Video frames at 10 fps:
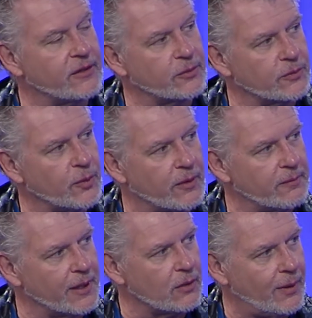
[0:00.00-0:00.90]
this was one of
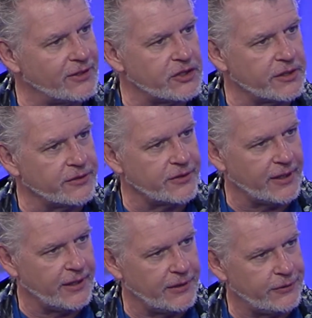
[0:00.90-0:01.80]
my questions
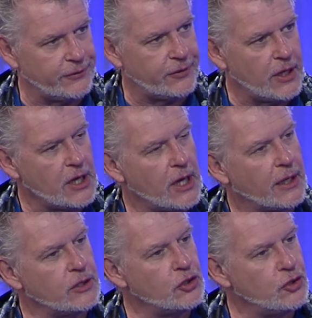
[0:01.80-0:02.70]
is,
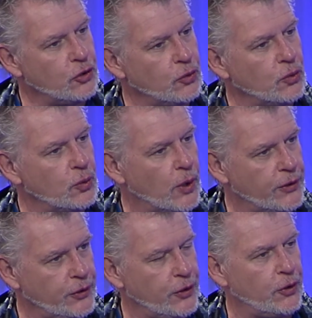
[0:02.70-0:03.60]
do
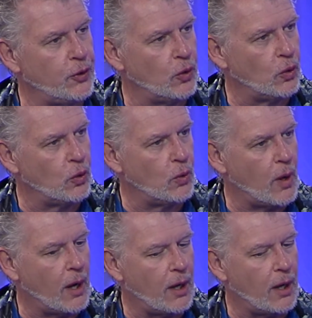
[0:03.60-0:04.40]
you